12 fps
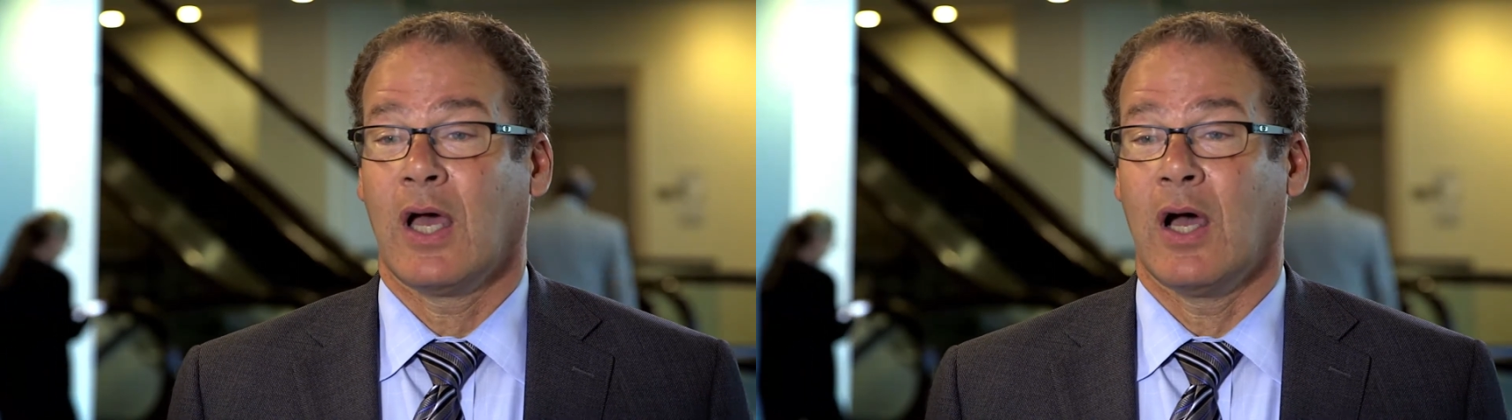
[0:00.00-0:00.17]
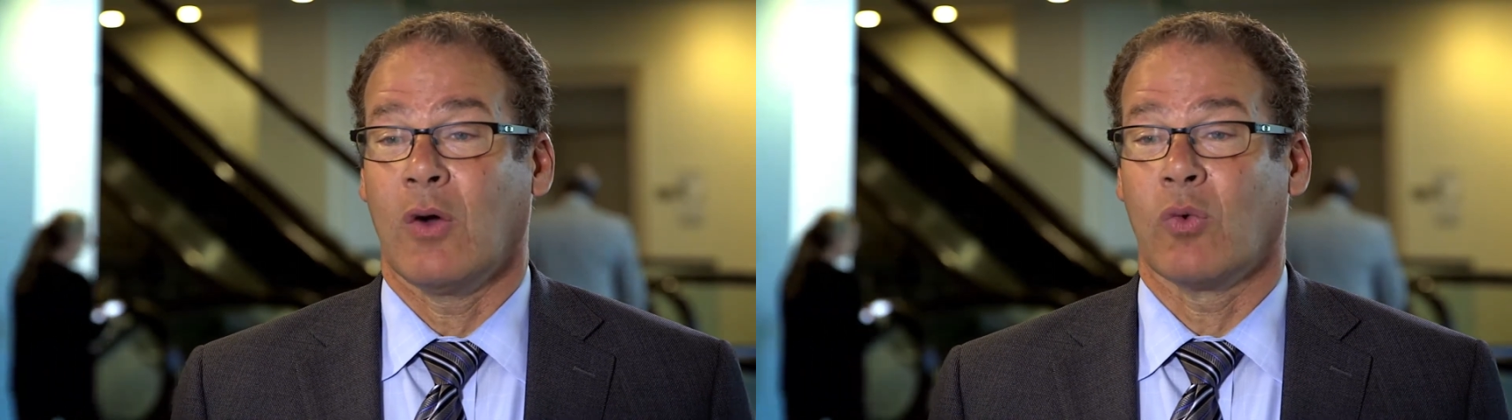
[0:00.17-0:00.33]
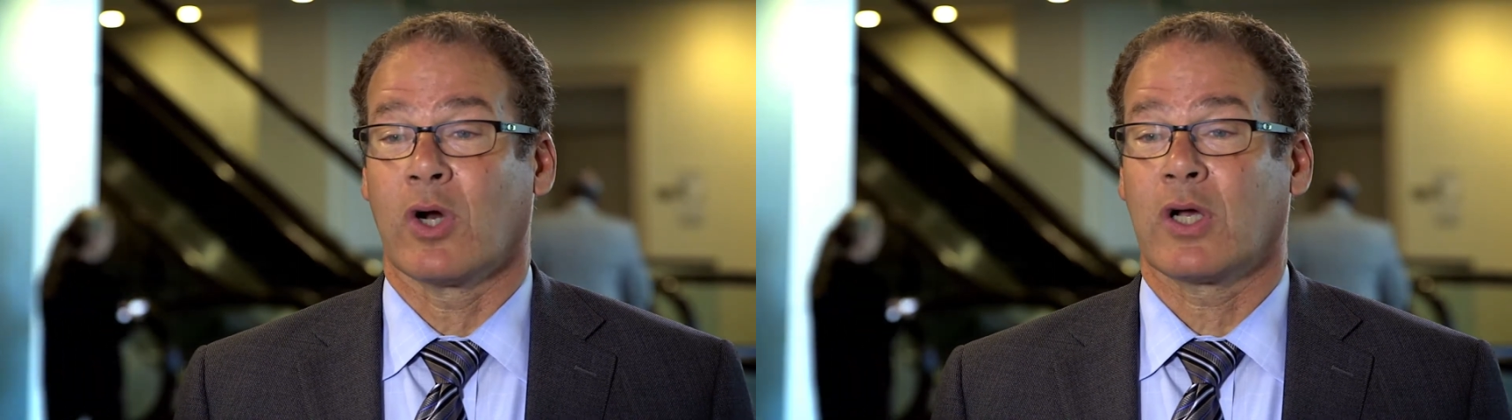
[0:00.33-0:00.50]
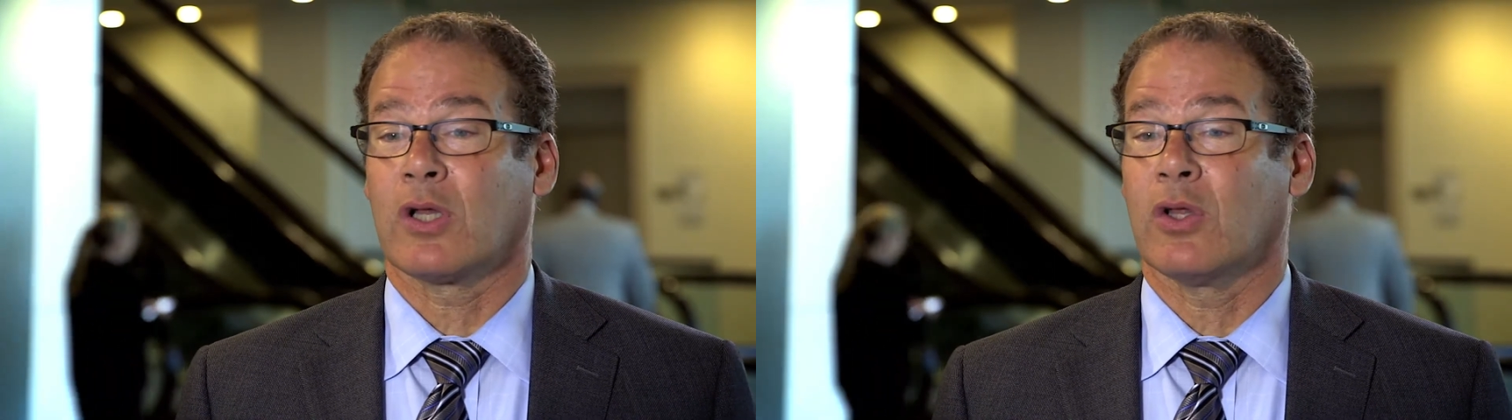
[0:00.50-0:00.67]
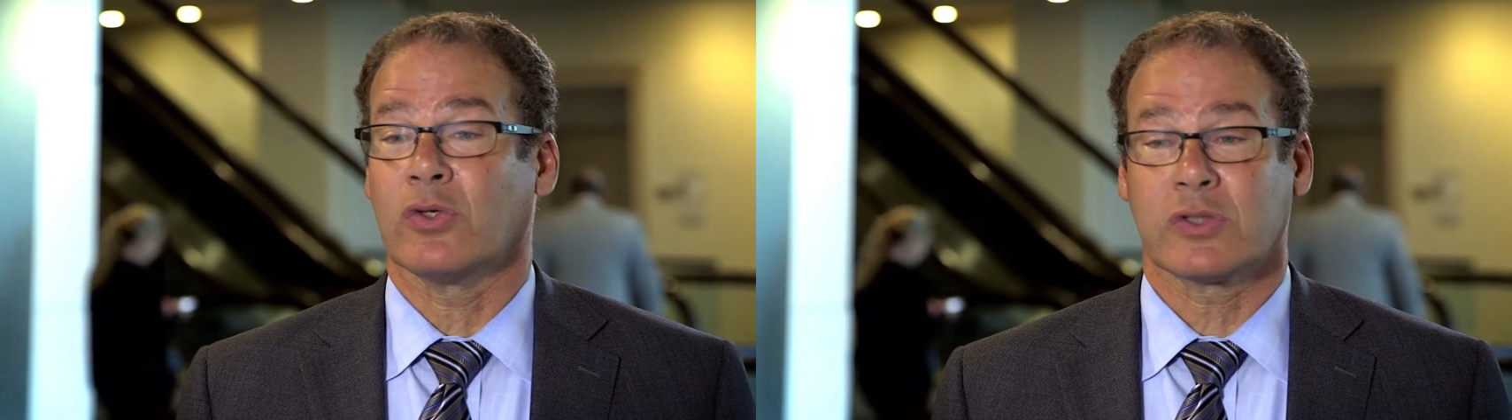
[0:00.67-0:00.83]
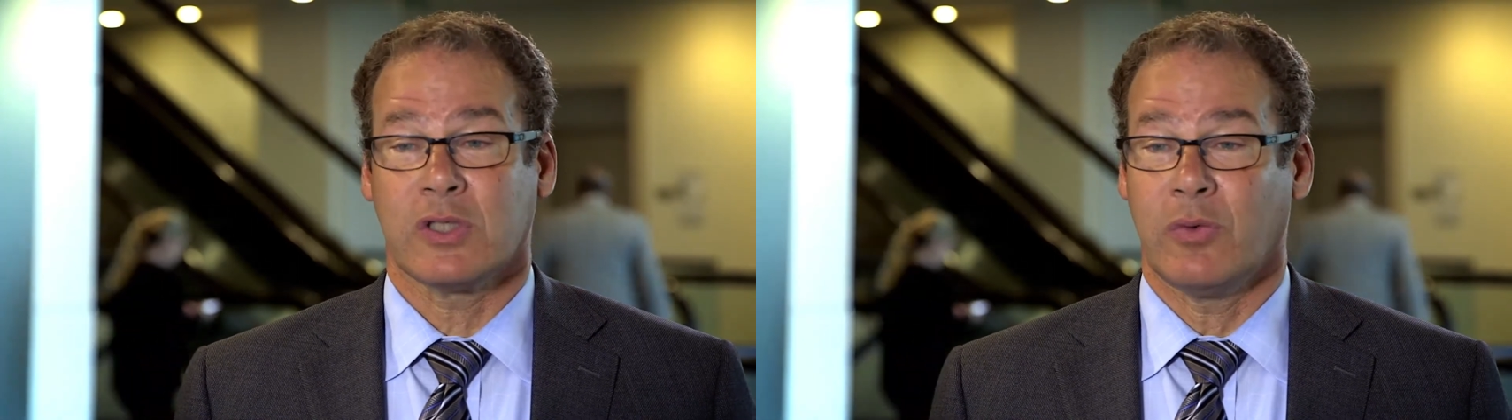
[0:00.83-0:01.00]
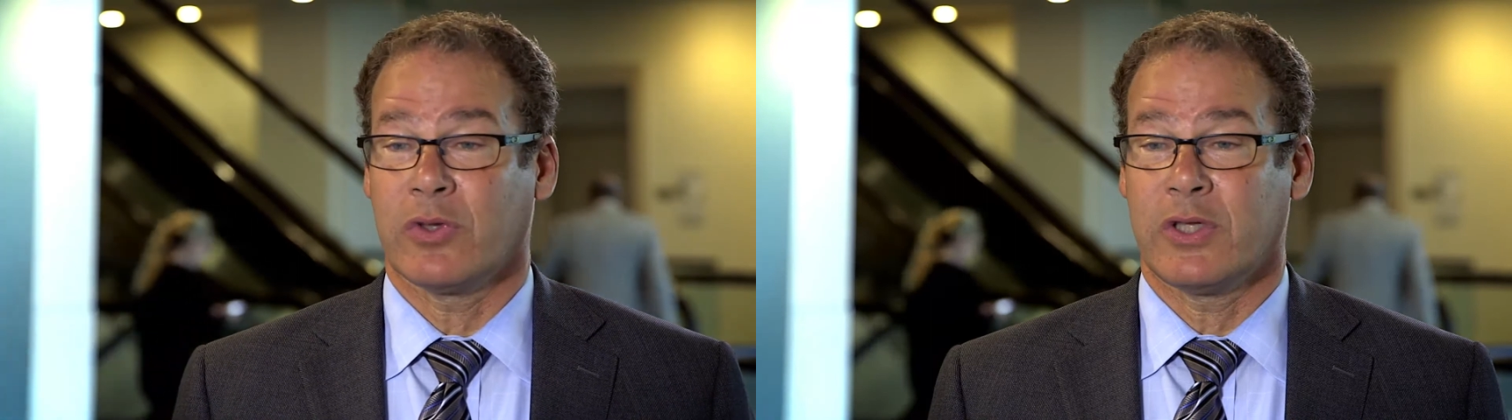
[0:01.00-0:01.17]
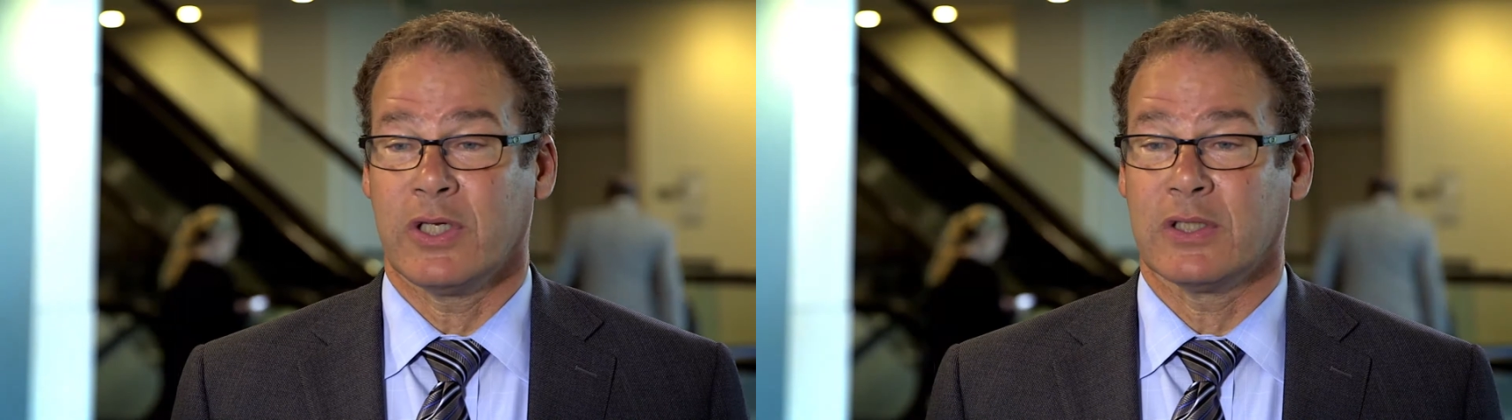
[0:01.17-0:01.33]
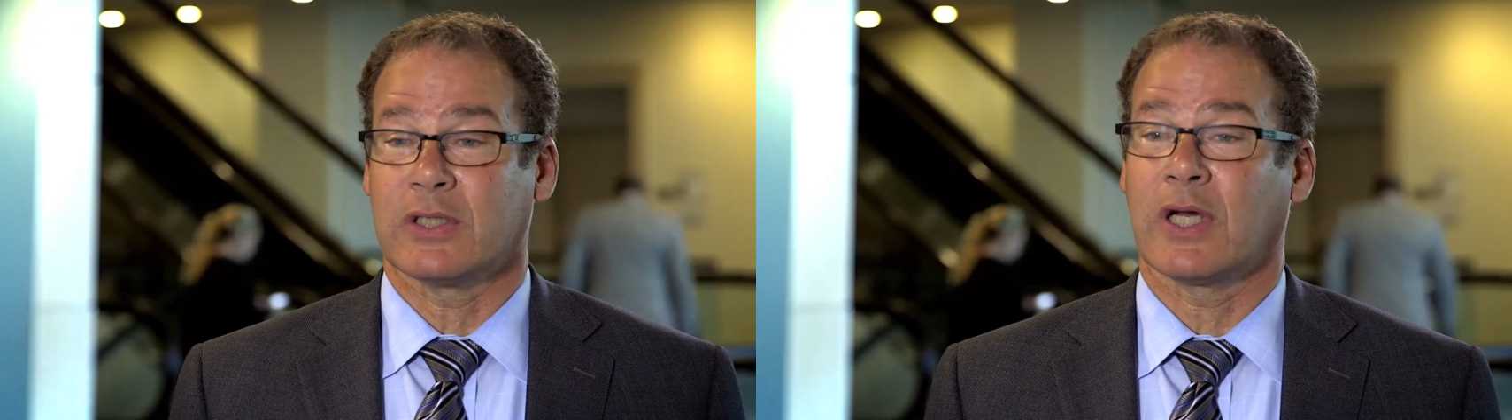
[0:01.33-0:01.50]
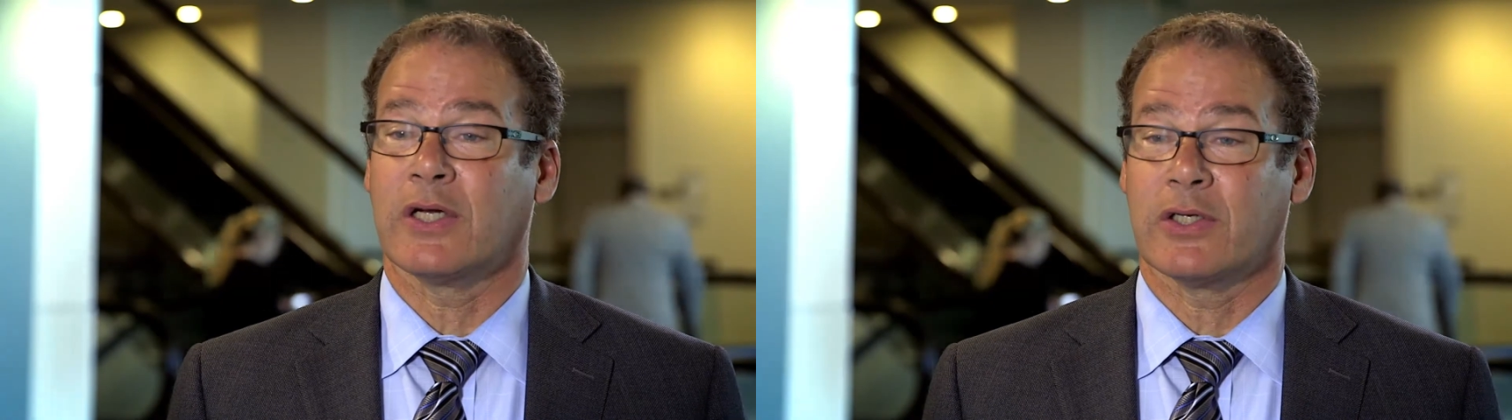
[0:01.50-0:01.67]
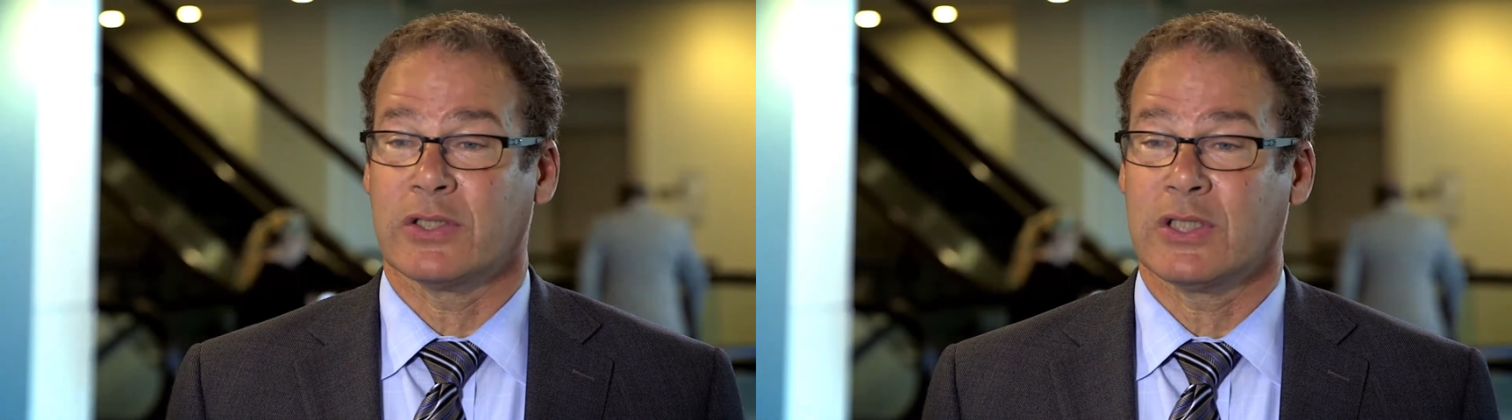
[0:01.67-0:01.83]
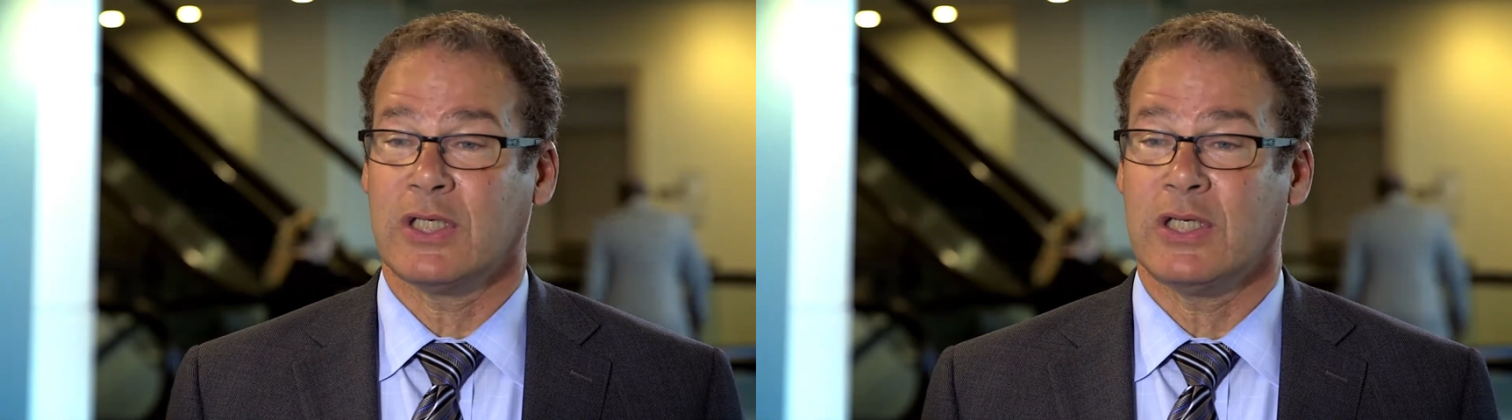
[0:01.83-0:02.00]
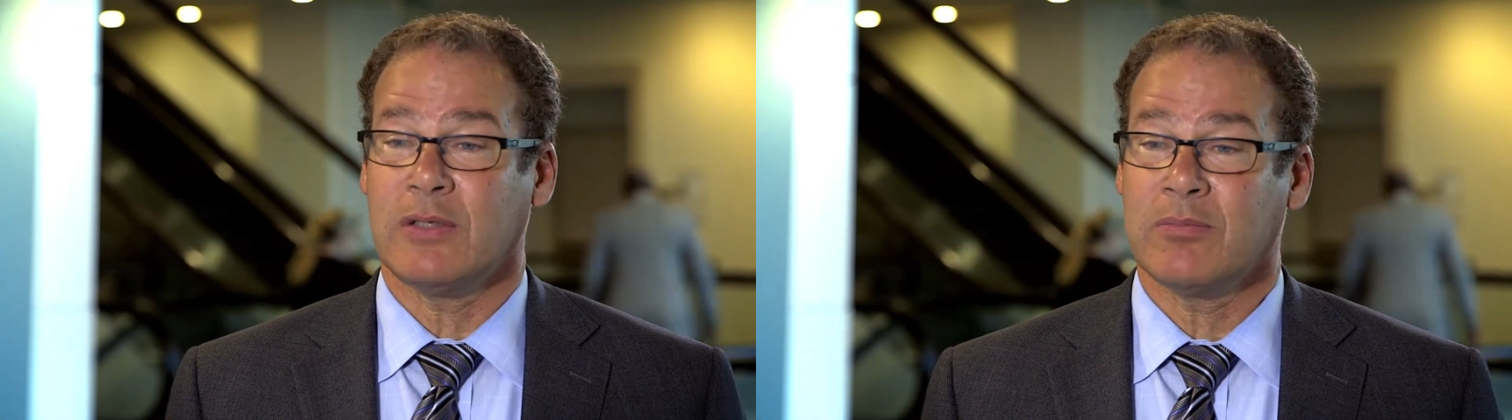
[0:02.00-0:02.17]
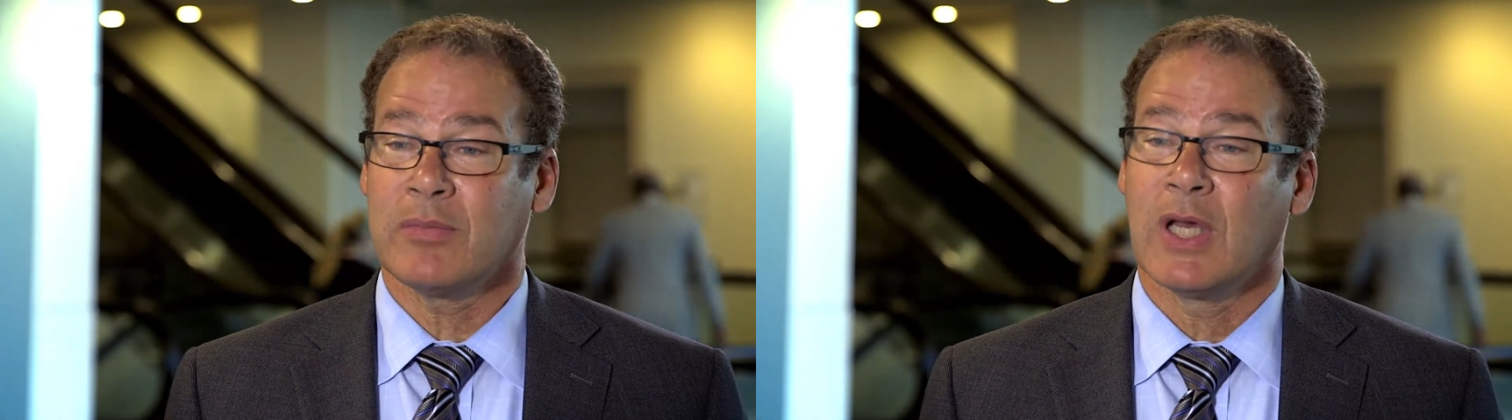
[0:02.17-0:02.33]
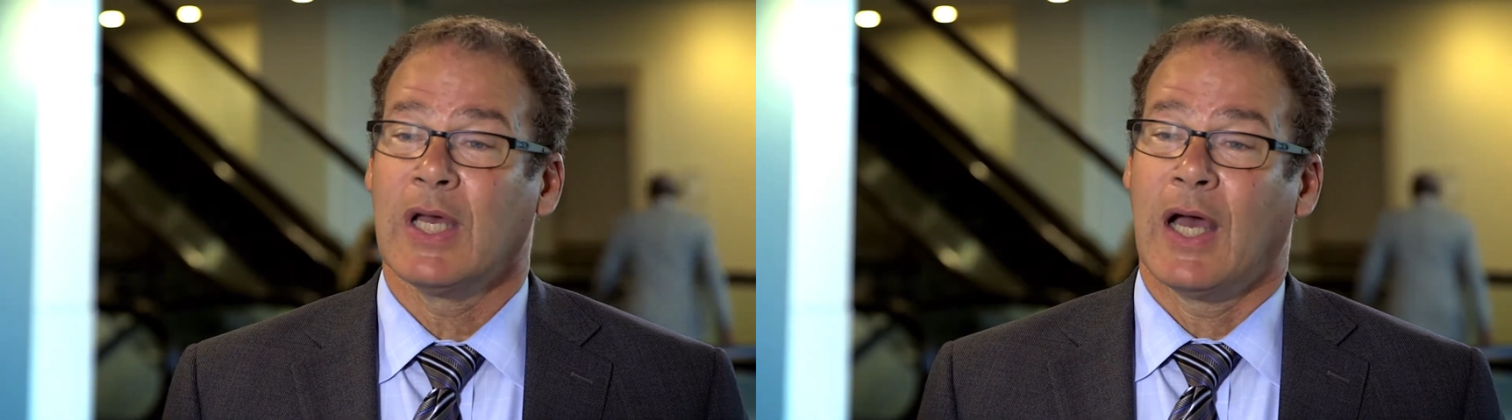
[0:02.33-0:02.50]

uh, work closely with the entire team